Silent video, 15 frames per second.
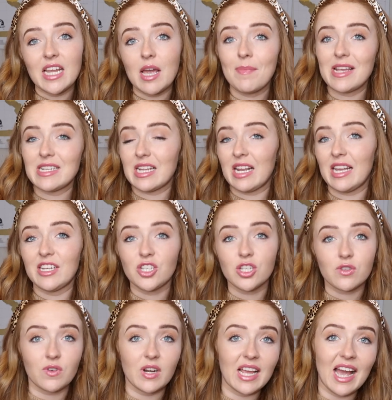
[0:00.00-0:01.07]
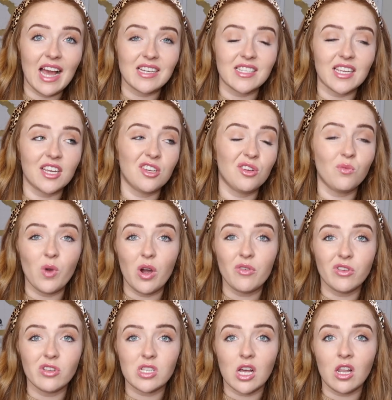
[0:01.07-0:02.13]
And yeah, basically it's just really handy and you will
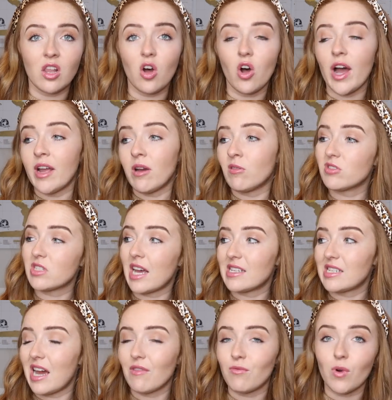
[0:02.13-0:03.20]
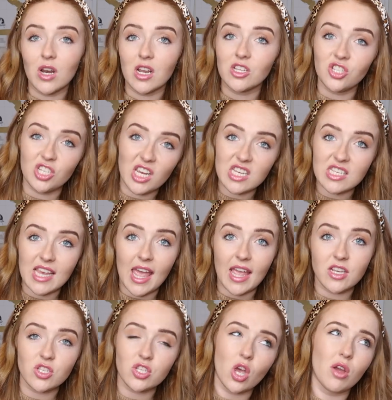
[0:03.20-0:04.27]
use it a lot. I also had to have one at
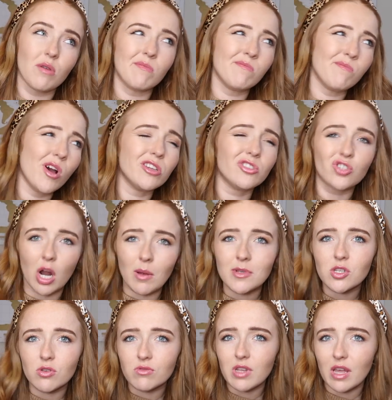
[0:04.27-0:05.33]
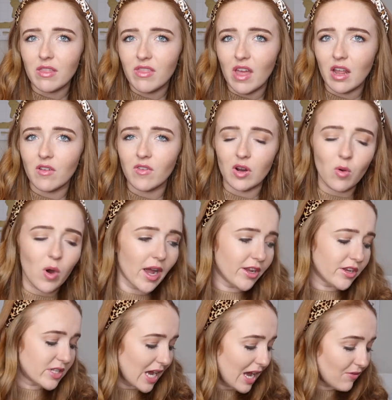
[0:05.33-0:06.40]
GSA, so most drama schools I think require
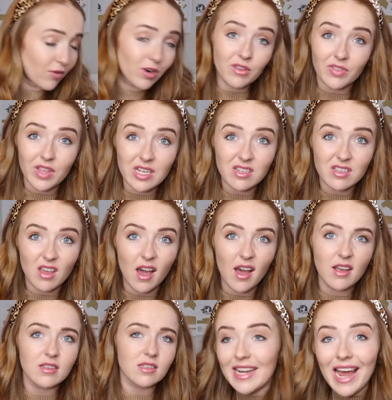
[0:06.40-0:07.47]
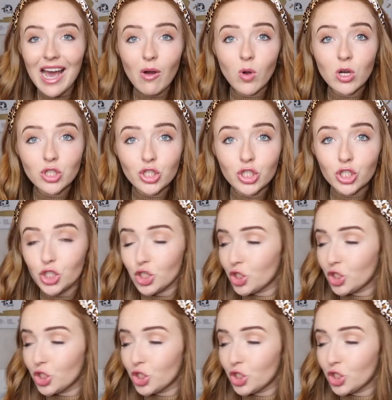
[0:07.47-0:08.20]
you to have one of these skirts. Now on to